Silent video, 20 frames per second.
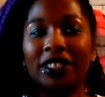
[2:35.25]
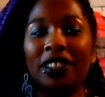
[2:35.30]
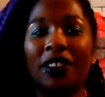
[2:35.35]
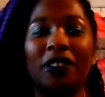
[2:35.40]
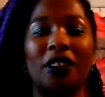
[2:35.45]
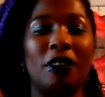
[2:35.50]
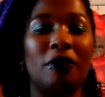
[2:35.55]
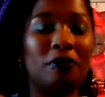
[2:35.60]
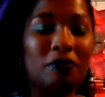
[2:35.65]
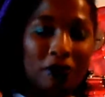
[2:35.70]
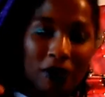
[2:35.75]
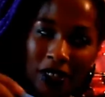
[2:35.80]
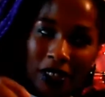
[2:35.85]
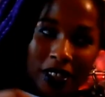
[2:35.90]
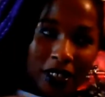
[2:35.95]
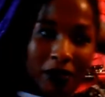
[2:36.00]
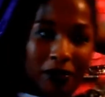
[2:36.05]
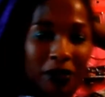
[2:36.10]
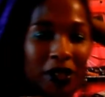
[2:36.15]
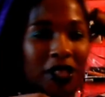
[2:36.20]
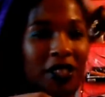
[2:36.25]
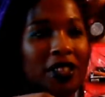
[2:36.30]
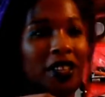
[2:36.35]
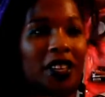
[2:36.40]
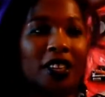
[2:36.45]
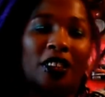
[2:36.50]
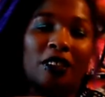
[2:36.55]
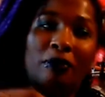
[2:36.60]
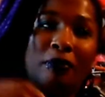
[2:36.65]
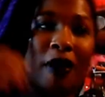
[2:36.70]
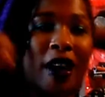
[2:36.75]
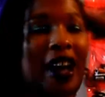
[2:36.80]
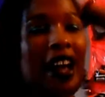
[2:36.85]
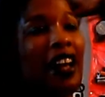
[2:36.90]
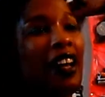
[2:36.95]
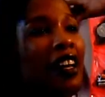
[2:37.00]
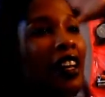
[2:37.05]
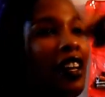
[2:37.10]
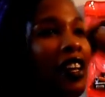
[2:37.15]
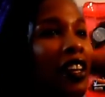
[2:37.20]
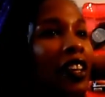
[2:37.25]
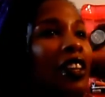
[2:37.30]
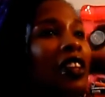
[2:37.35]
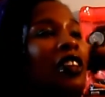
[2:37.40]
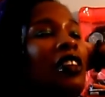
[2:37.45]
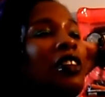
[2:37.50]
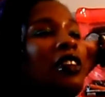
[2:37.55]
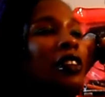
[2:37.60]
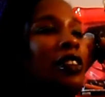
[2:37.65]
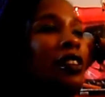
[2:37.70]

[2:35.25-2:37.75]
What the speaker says: So let me show you the back.